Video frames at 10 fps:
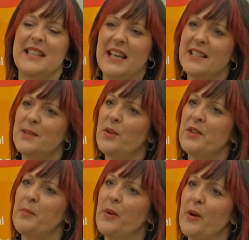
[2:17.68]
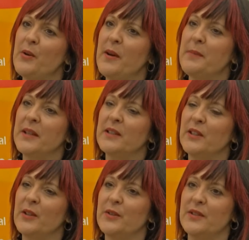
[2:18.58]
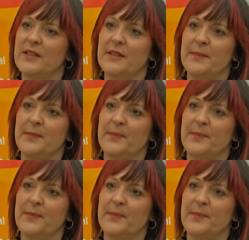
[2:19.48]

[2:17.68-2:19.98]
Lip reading: Tell us what the program includes.